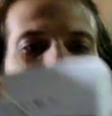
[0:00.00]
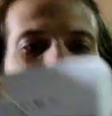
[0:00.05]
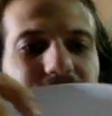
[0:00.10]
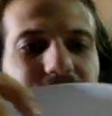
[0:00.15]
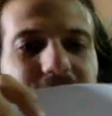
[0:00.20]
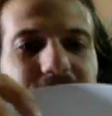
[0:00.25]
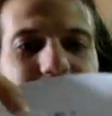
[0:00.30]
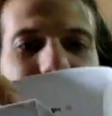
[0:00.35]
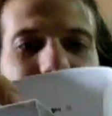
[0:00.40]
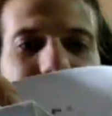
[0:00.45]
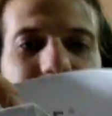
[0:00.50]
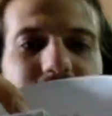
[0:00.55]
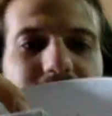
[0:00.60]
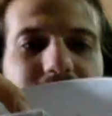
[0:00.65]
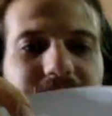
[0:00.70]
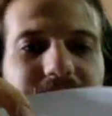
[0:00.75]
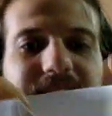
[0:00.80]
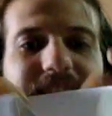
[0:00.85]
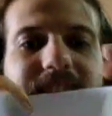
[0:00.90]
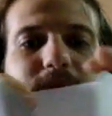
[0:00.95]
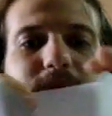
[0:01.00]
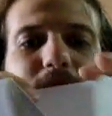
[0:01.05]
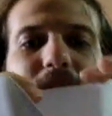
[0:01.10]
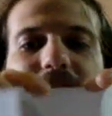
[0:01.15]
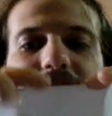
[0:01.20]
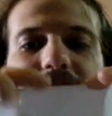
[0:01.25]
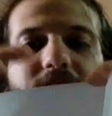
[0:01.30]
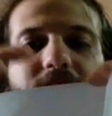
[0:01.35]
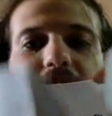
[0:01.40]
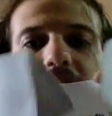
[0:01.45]
fair. This is a
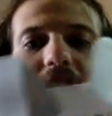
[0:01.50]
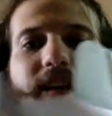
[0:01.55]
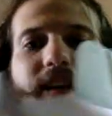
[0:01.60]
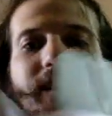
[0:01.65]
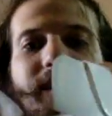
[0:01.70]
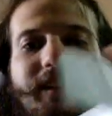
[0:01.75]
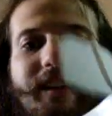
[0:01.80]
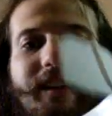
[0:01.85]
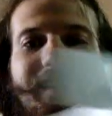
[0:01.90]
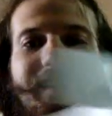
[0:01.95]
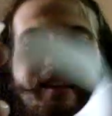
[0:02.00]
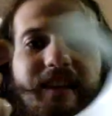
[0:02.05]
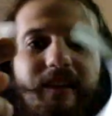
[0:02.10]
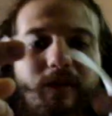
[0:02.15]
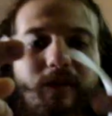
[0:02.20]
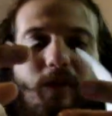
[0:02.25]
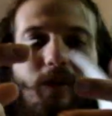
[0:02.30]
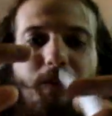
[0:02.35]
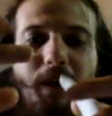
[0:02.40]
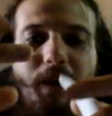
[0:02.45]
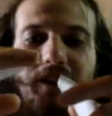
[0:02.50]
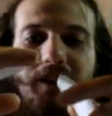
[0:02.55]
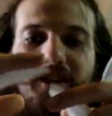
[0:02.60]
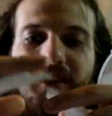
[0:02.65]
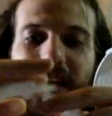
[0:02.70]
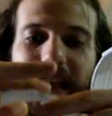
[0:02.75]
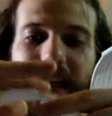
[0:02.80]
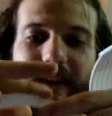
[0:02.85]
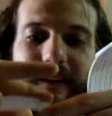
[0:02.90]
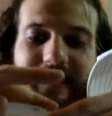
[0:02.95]
much
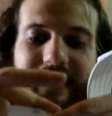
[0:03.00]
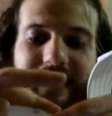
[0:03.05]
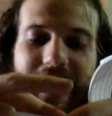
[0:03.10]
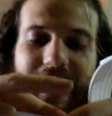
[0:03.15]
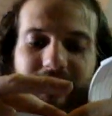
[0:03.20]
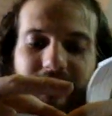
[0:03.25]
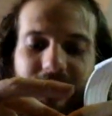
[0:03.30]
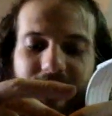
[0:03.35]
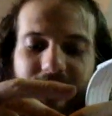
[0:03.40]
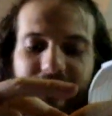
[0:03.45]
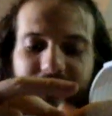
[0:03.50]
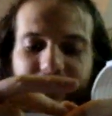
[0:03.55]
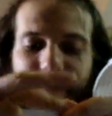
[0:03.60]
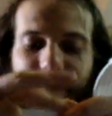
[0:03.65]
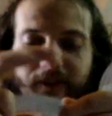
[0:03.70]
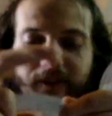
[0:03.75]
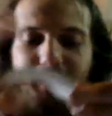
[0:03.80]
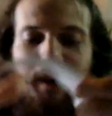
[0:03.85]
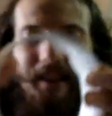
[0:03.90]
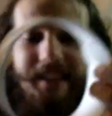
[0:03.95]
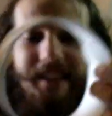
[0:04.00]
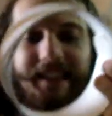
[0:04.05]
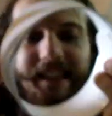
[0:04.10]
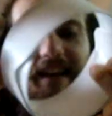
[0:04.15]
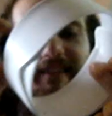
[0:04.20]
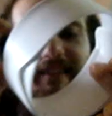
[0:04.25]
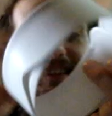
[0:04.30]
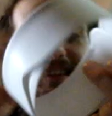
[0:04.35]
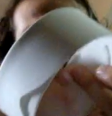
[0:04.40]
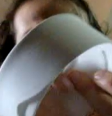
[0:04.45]

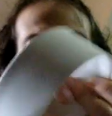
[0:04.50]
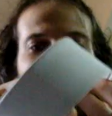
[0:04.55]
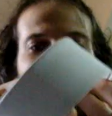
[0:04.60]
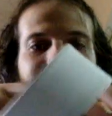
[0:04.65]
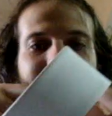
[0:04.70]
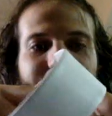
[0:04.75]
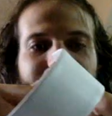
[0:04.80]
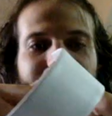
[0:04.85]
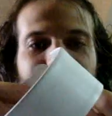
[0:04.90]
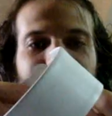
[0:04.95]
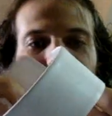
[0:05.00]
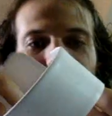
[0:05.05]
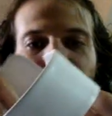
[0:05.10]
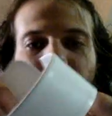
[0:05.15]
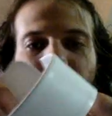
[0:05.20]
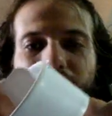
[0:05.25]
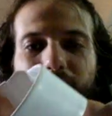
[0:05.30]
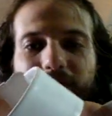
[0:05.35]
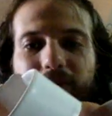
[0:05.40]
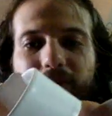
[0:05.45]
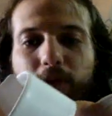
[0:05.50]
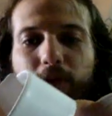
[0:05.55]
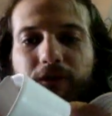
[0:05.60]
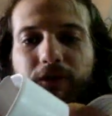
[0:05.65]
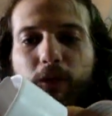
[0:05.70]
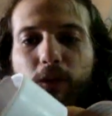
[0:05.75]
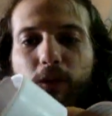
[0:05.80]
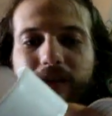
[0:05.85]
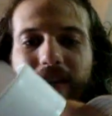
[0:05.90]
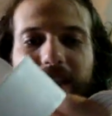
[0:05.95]
narrower neck. This is probably for
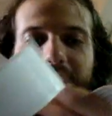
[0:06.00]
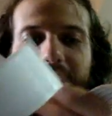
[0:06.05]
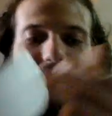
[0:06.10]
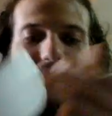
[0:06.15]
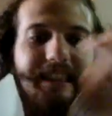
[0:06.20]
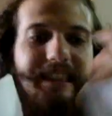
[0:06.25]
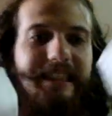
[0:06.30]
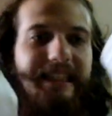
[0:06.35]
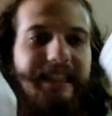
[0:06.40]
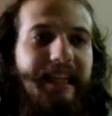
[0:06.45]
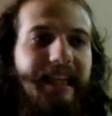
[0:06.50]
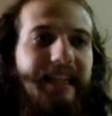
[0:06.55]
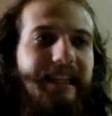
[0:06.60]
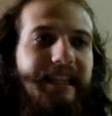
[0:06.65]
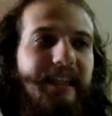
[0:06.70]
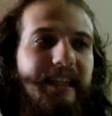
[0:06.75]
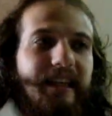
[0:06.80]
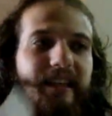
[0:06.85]
14-inch neck,